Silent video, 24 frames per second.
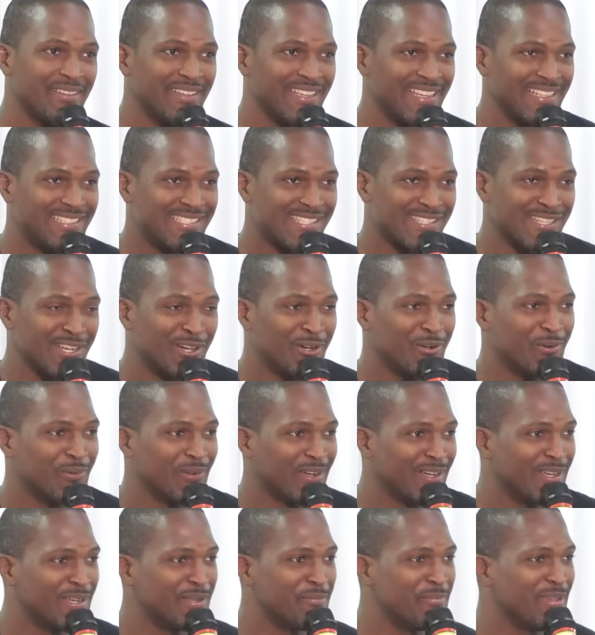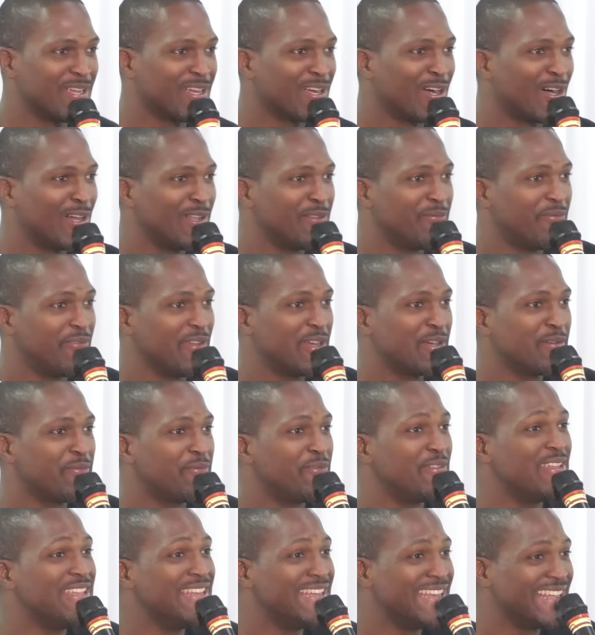it's now going to be called Vere
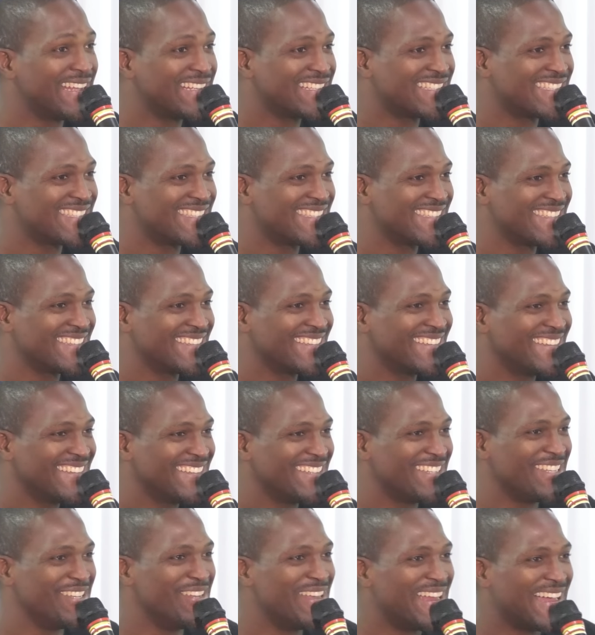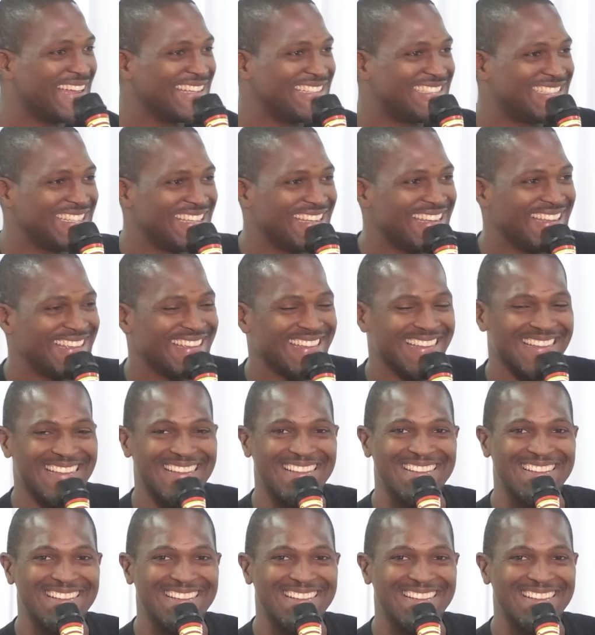Phoenix United.